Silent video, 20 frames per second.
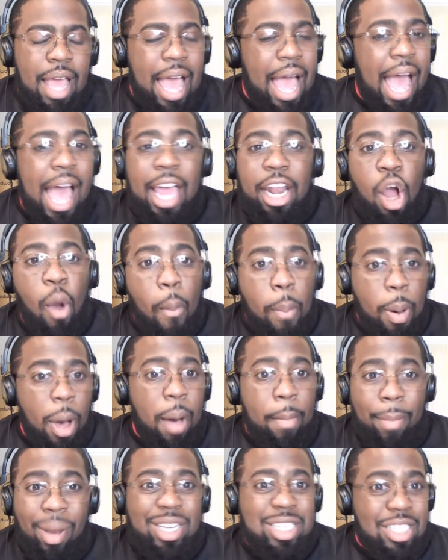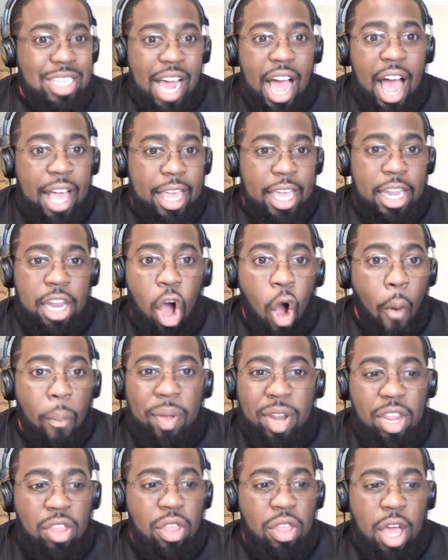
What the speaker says: I don't put much stock in opening